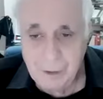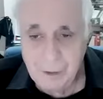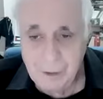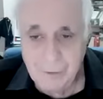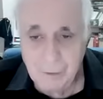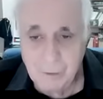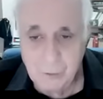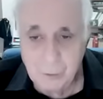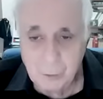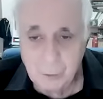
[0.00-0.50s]

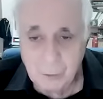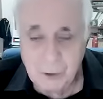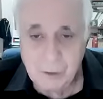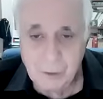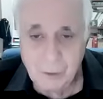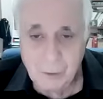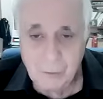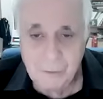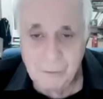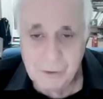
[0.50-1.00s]
the
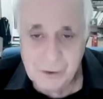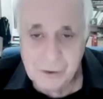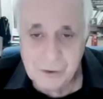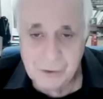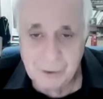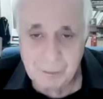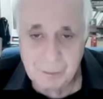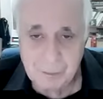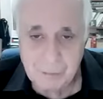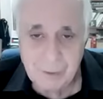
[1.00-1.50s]
ruler of the
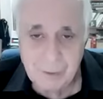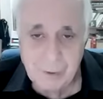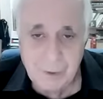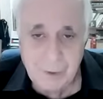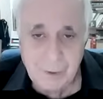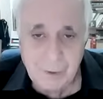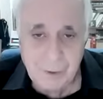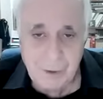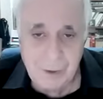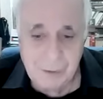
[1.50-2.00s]
Strip.
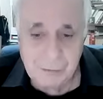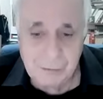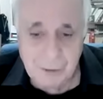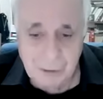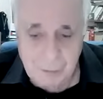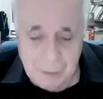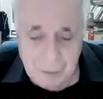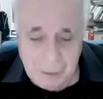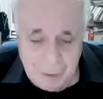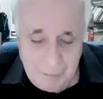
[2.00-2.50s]

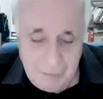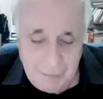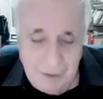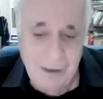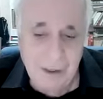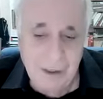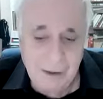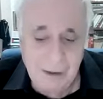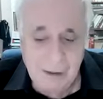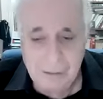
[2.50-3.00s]
Israel
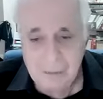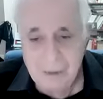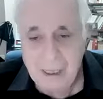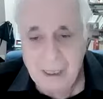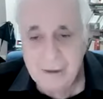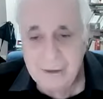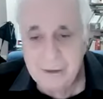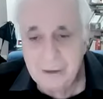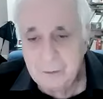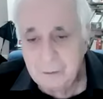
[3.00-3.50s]
immediately
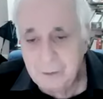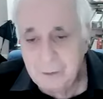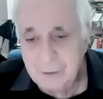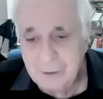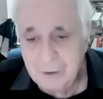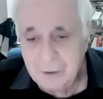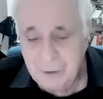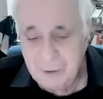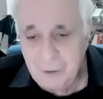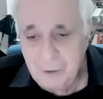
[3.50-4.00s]
reacted
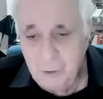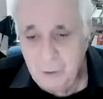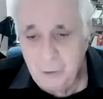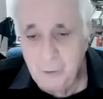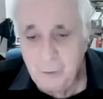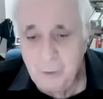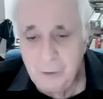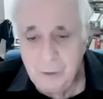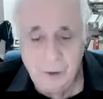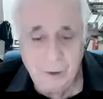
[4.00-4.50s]
with a
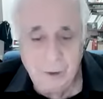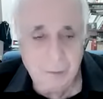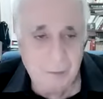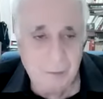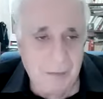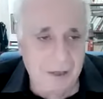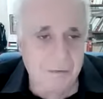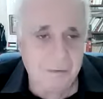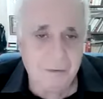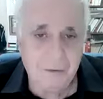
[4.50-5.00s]
new
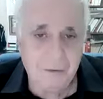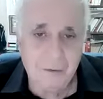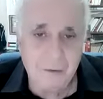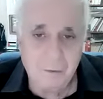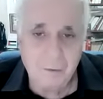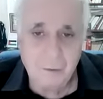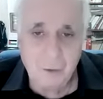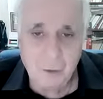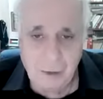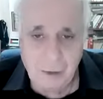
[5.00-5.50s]
method
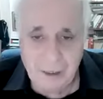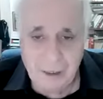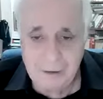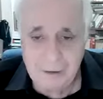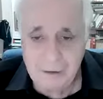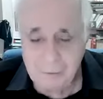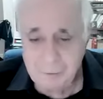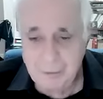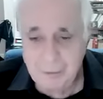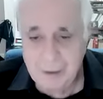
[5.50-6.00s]
of
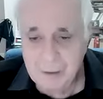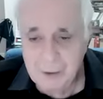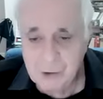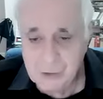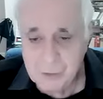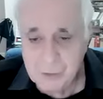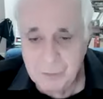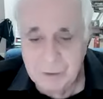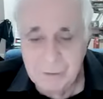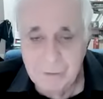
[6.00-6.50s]
collective
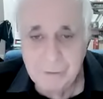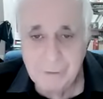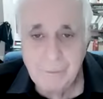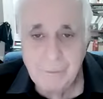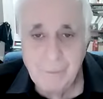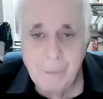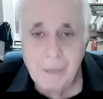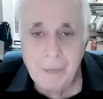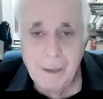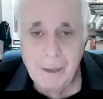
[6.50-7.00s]
punishment,
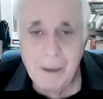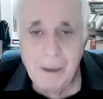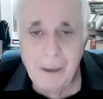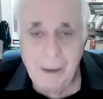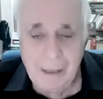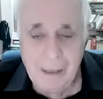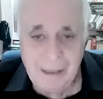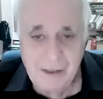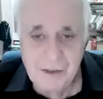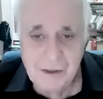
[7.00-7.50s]
a
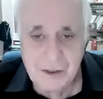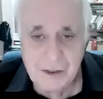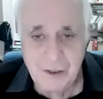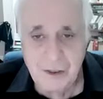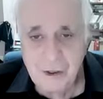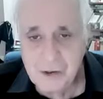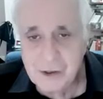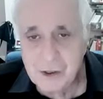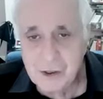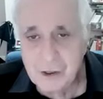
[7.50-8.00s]
land
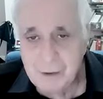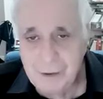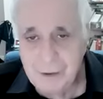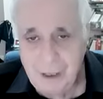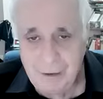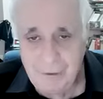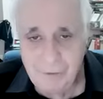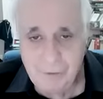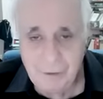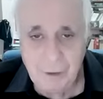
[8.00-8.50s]
siege and
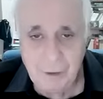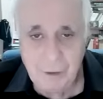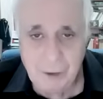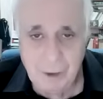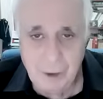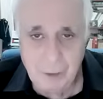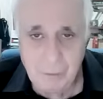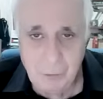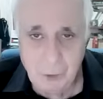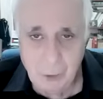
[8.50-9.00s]
naval
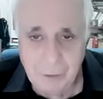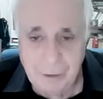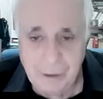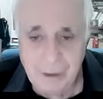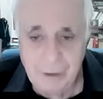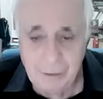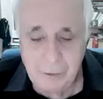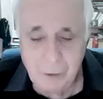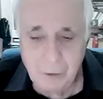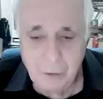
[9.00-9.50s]

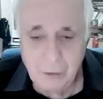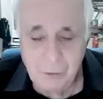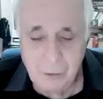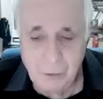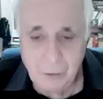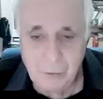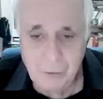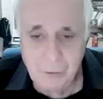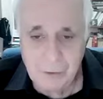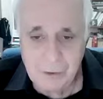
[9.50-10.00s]
blockade
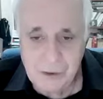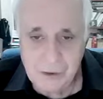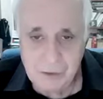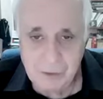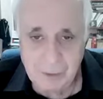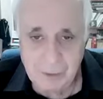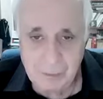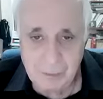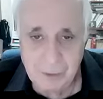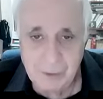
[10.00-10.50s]
on the
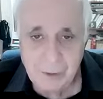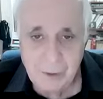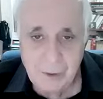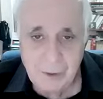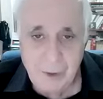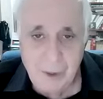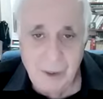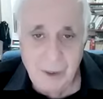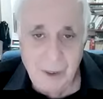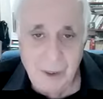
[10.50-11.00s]
Strip.
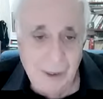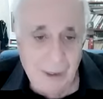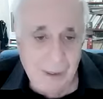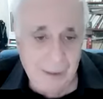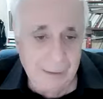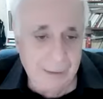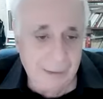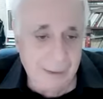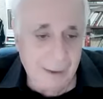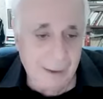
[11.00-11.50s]

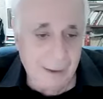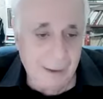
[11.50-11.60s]
And